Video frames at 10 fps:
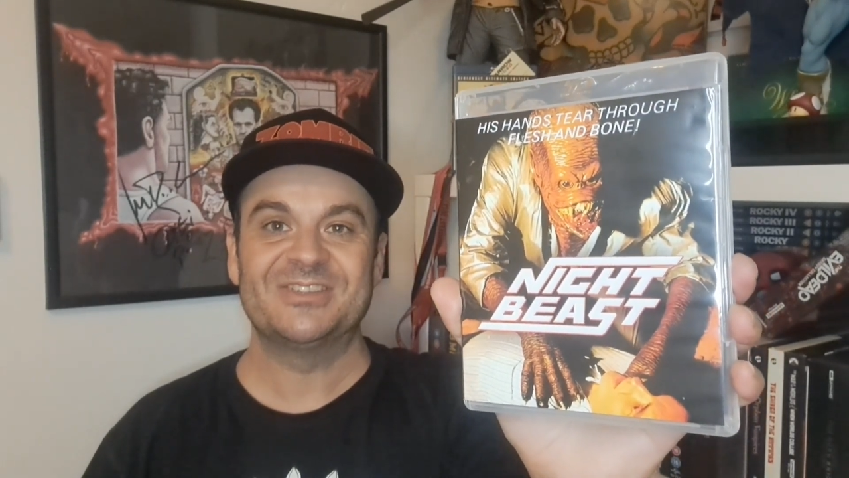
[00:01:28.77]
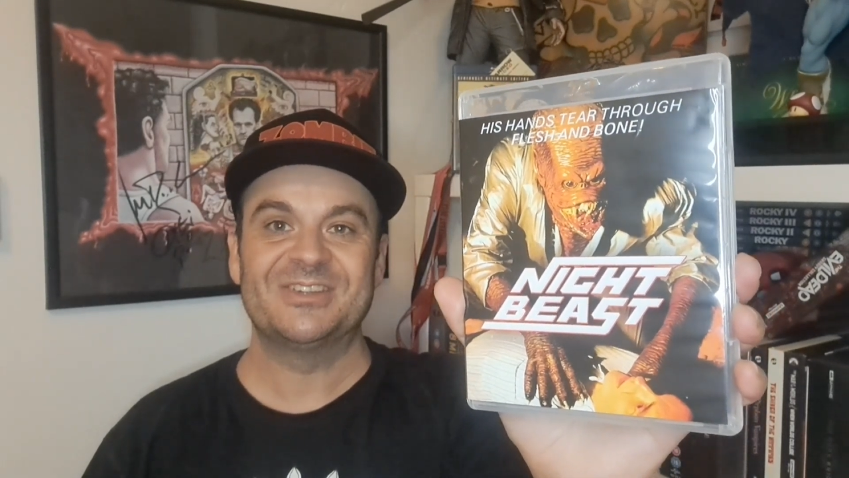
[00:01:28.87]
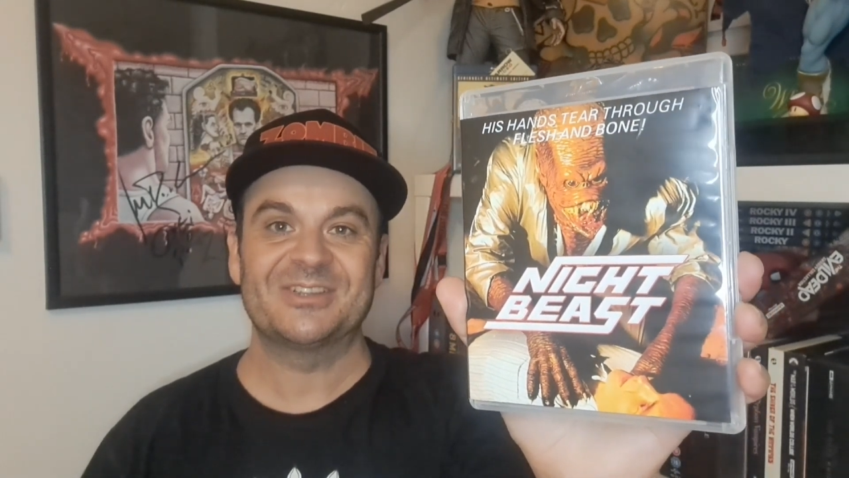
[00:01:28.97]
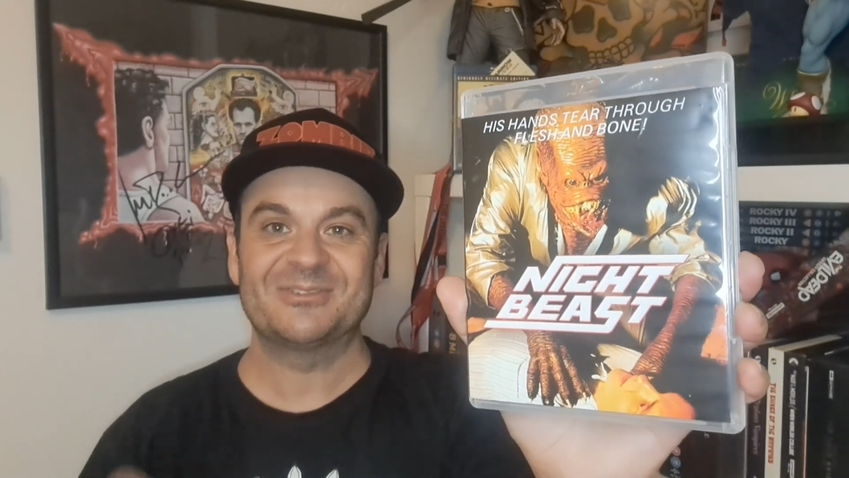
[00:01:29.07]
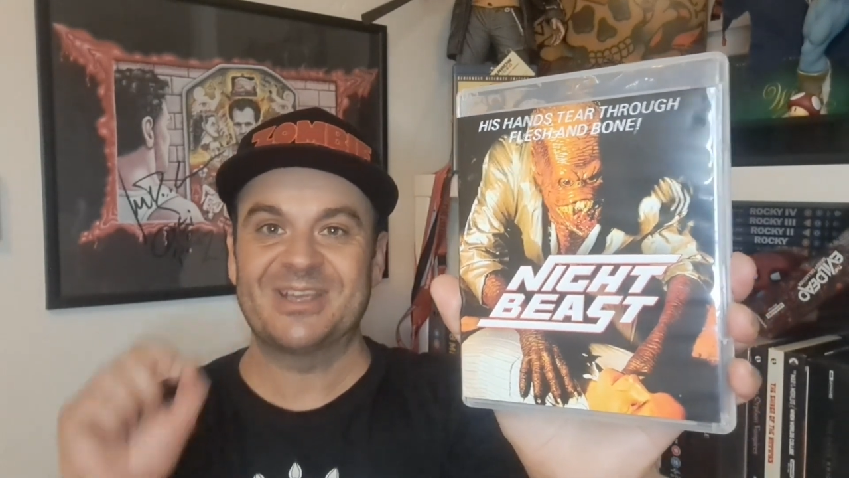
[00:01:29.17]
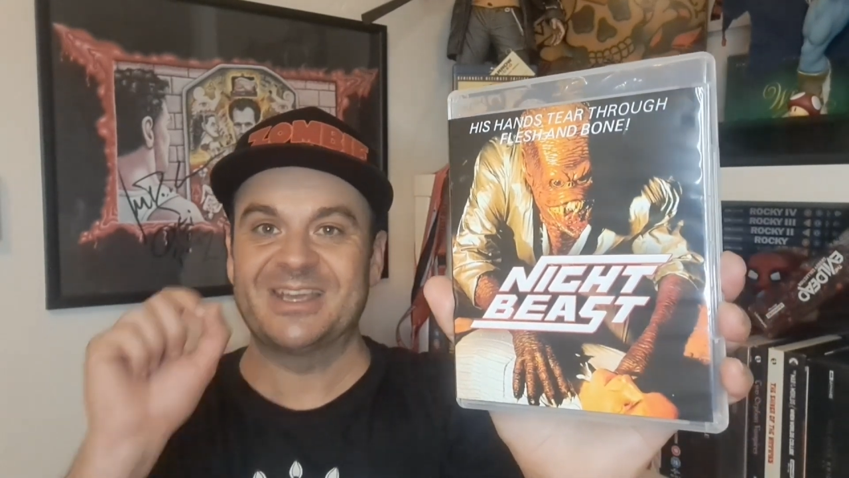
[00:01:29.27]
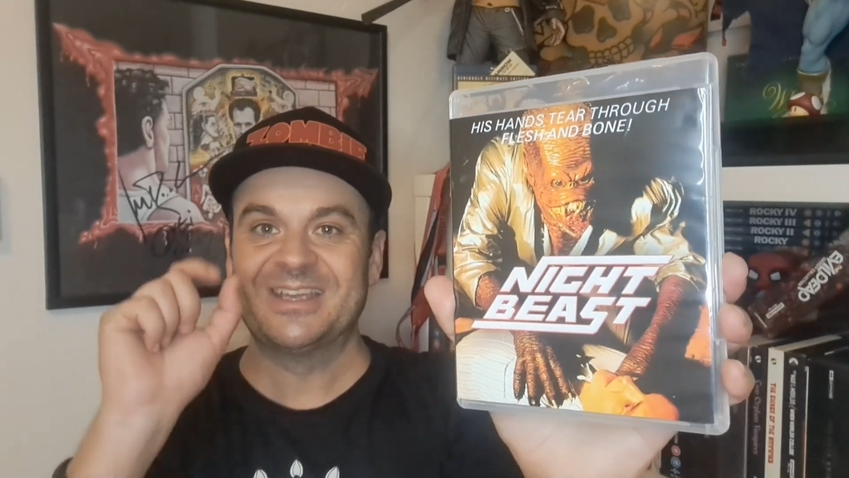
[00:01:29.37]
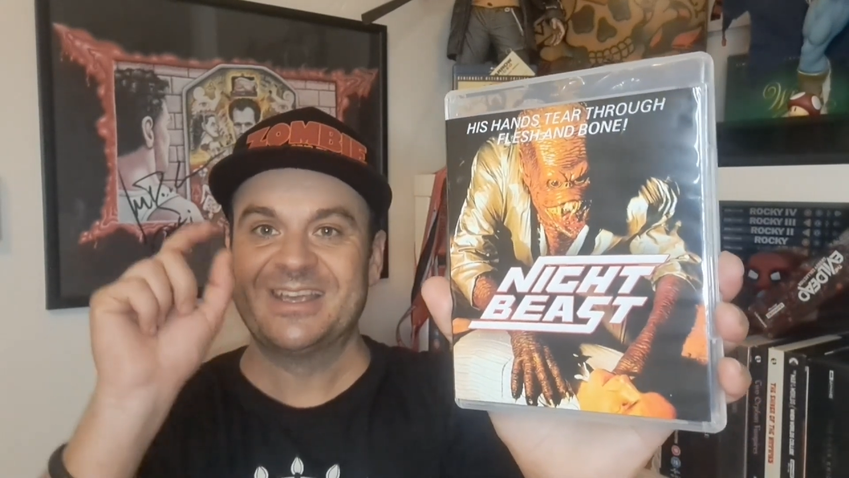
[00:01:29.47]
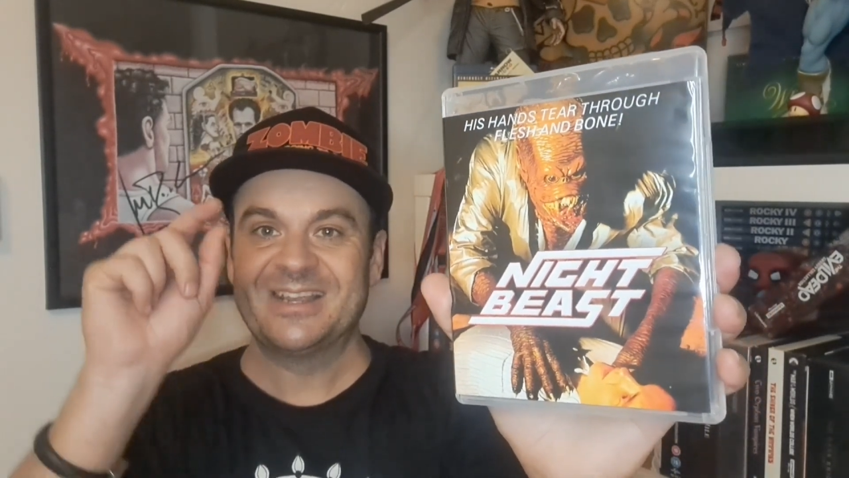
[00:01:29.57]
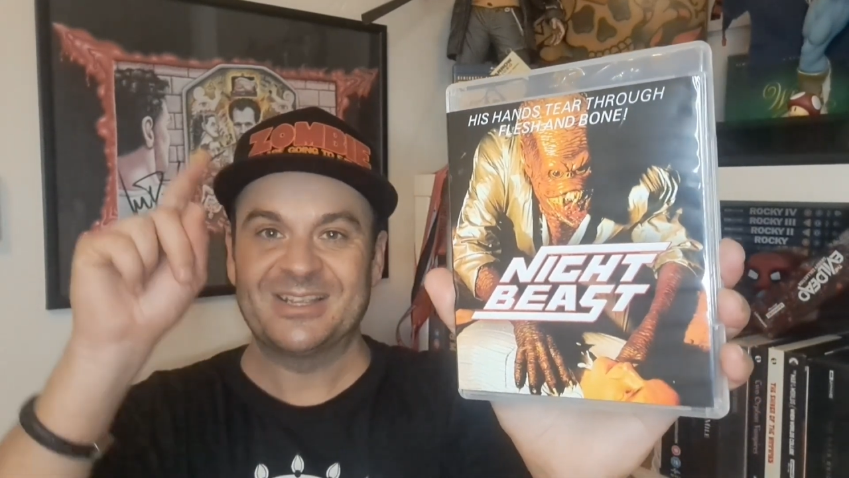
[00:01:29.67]
It's like there
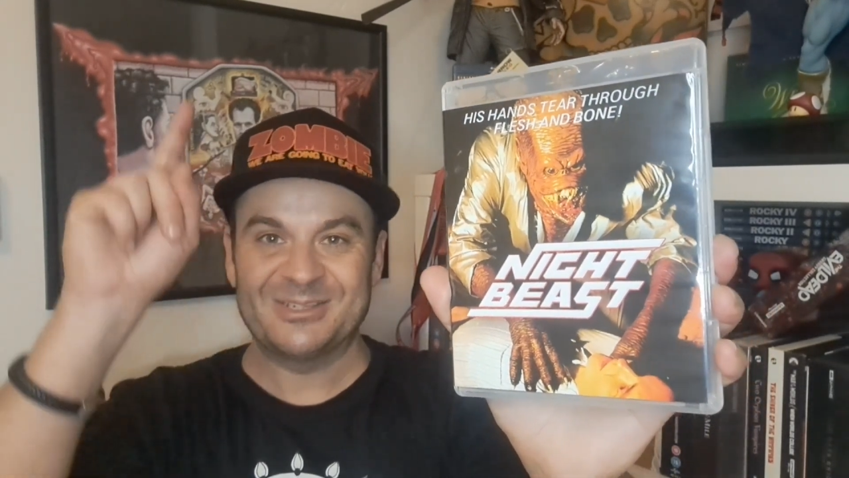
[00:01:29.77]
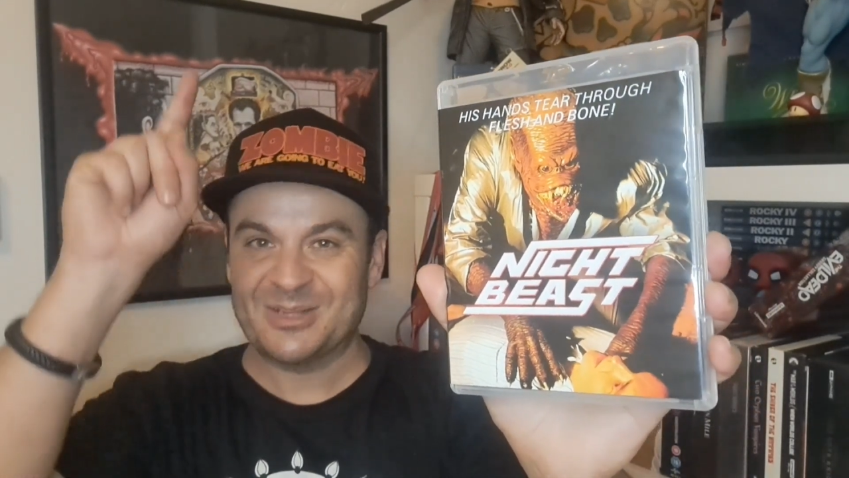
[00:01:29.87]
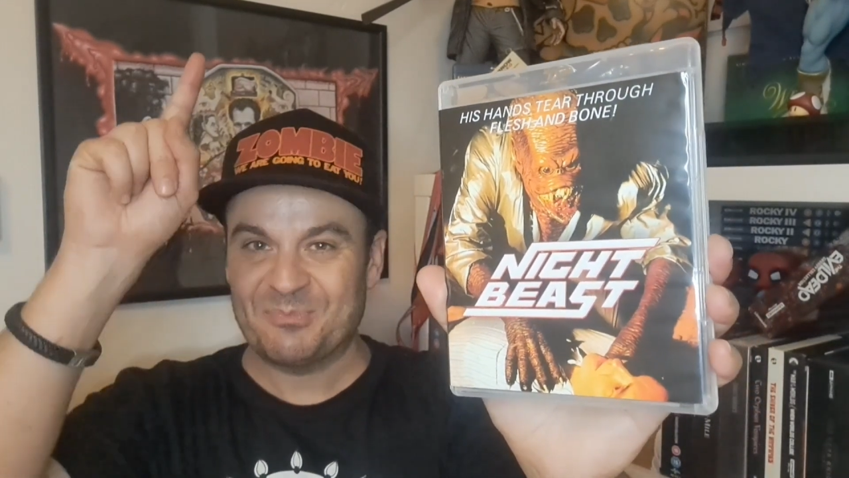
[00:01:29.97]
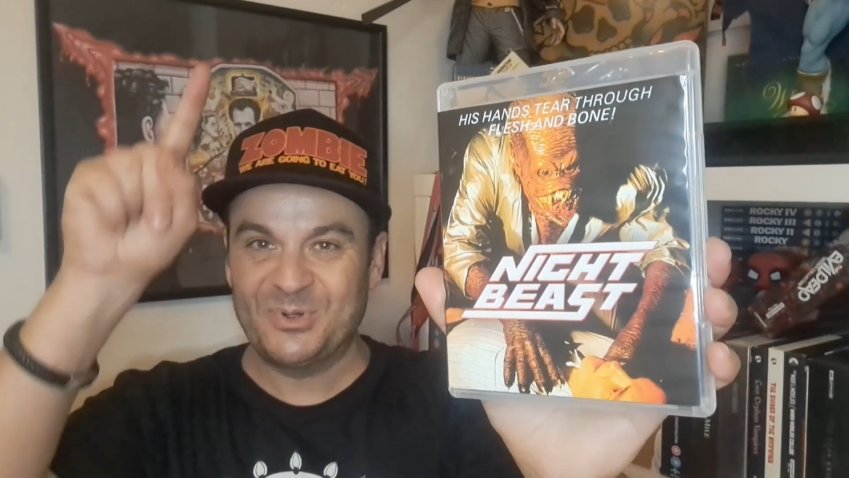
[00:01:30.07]
is like